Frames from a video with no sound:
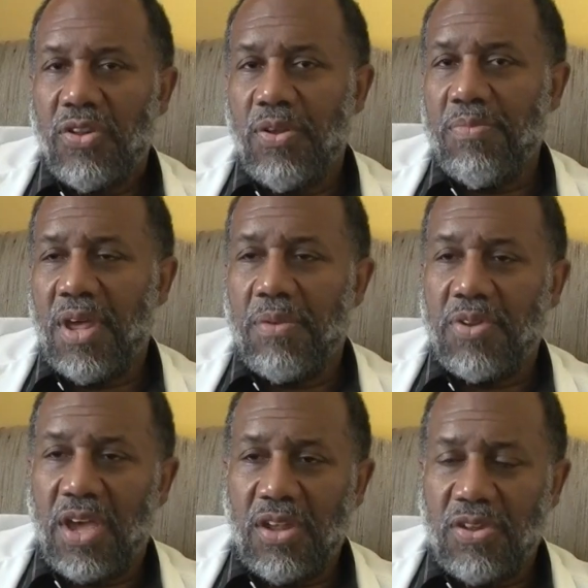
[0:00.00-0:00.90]
Sometimes
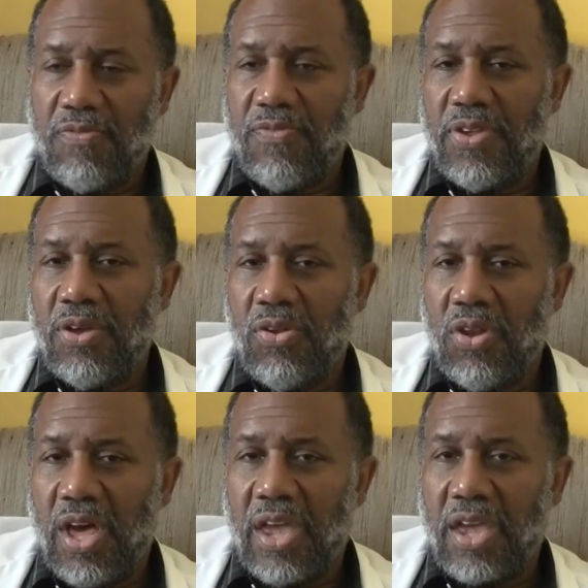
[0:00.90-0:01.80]
I actually feel
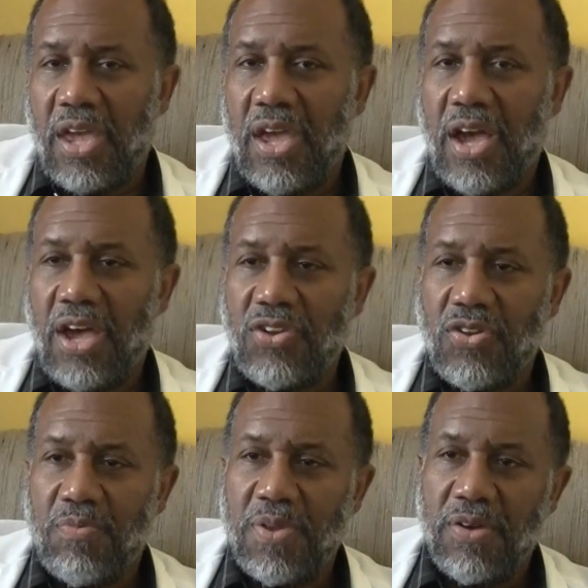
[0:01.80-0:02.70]
like I
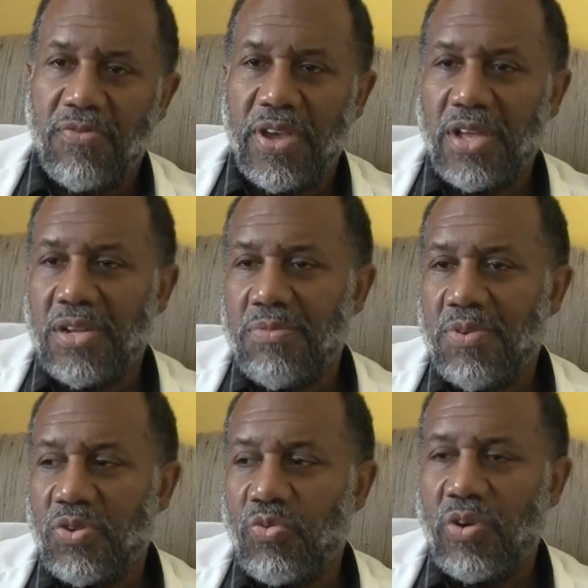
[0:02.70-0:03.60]
should be
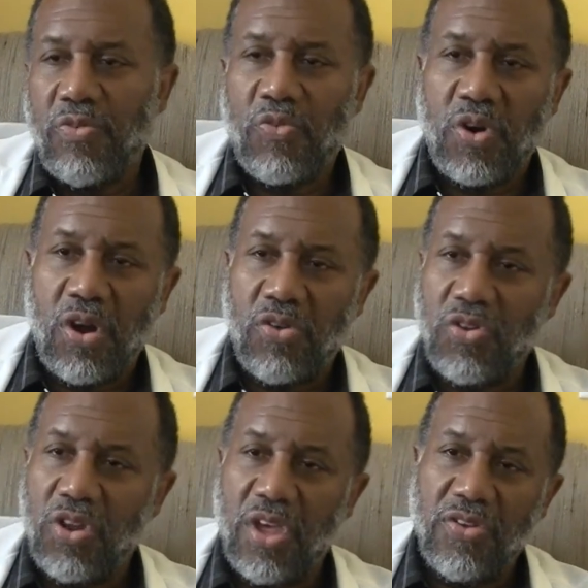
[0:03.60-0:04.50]
available 24 hours
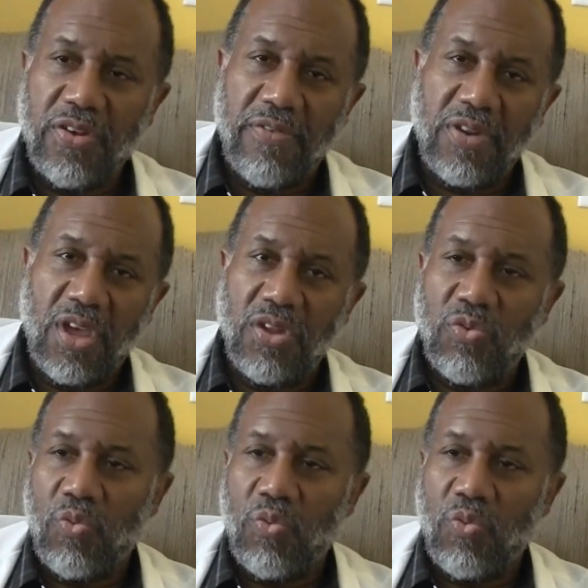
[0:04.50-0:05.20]
a day, 7 days a